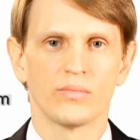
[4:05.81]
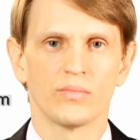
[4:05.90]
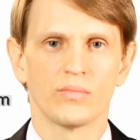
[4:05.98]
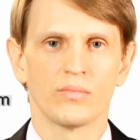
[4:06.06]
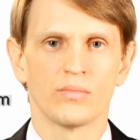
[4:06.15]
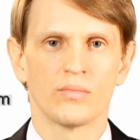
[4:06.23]

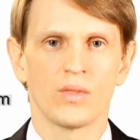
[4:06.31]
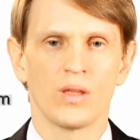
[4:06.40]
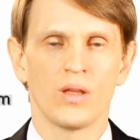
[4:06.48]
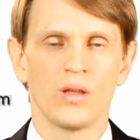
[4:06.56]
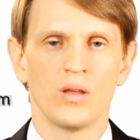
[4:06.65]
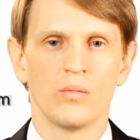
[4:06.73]
certificates
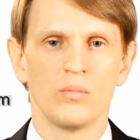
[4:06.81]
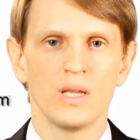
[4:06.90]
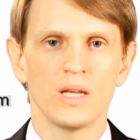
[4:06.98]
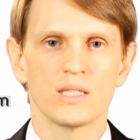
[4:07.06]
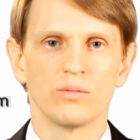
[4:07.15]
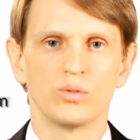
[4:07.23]
for you.
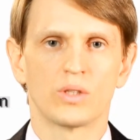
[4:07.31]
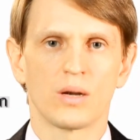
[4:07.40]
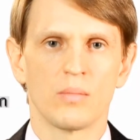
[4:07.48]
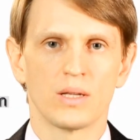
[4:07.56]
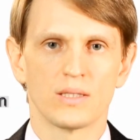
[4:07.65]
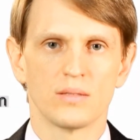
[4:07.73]

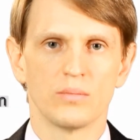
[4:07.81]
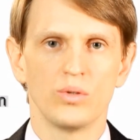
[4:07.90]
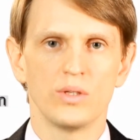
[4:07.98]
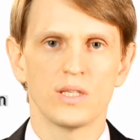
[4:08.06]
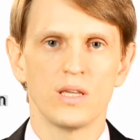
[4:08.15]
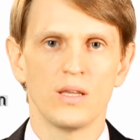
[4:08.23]
When
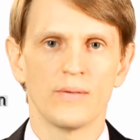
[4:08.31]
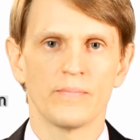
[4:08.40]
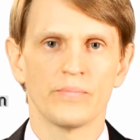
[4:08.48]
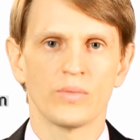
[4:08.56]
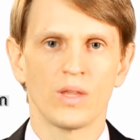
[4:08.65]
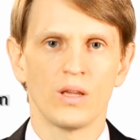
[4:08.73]
you send your
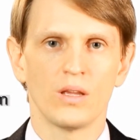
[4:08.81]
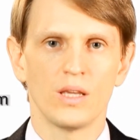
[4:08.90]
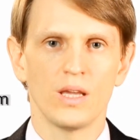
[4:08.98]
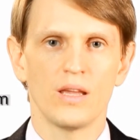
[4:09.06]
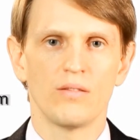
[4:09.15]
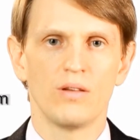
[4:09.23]
letter to
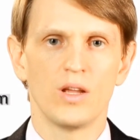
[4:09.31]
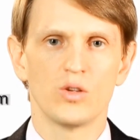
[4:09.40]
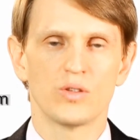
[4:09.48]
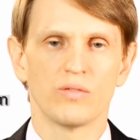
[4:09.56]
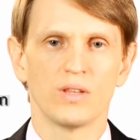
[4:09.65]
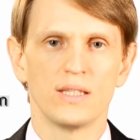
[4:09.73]
the stated
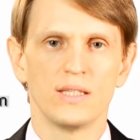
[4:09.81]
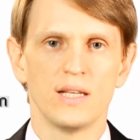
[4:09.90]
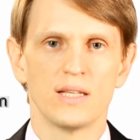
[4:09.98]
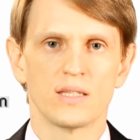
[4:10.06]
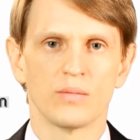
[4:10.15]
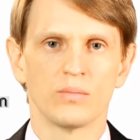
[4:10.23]
email
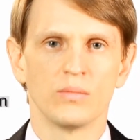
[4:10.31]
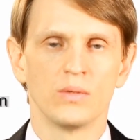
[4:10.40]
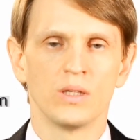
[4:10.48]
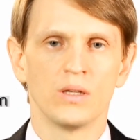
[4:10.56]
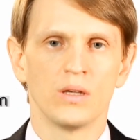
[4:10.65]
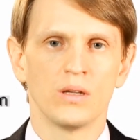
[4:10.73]
address,
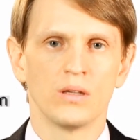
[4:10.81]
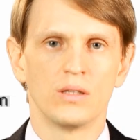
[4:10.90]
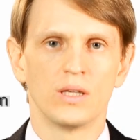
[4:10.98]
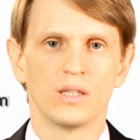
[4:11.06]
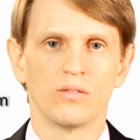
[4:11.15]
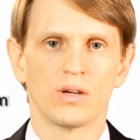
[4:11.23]
I
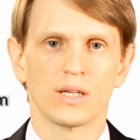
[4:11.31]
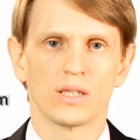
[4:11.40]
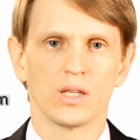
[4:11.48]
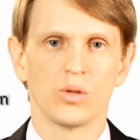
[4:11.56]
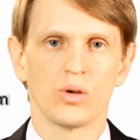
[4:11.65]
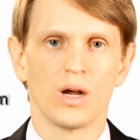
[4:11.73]
will be the
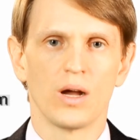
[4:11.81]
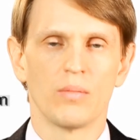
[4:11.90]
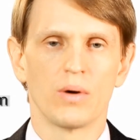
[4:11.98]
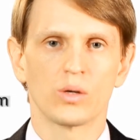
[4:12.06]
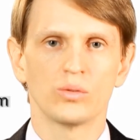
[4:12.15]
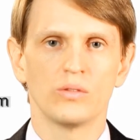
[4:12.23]
person to
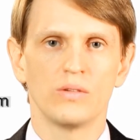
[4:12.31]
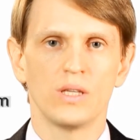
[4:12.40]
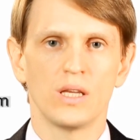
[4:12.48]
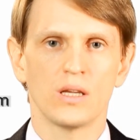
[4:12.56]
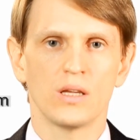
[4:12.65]
receive it.